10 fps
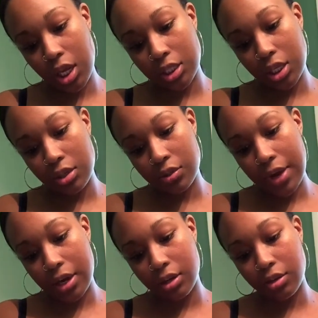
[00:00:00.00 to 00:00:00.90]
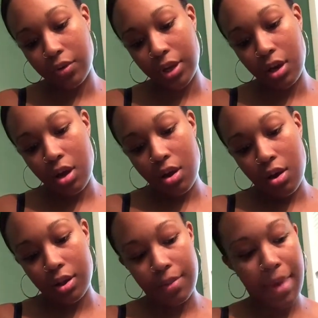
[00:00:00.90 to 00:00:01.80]
It tells you how to do it
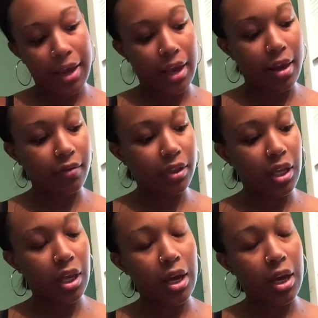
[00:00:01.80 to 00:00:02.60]
on the back and everything.